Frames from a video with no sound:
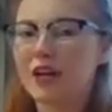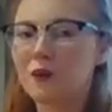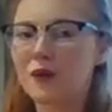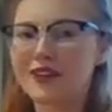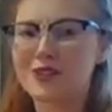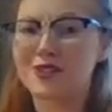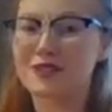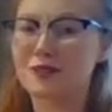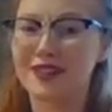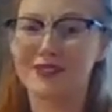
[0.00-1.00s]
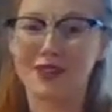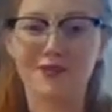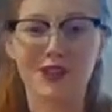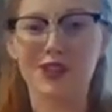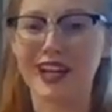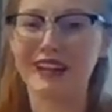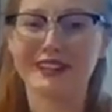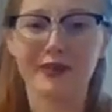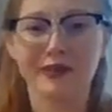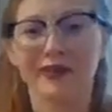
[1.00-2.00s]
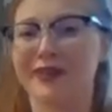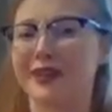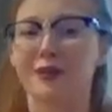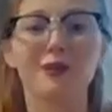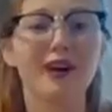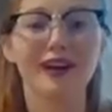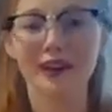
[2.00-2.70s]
which when we first got in there, we were like, what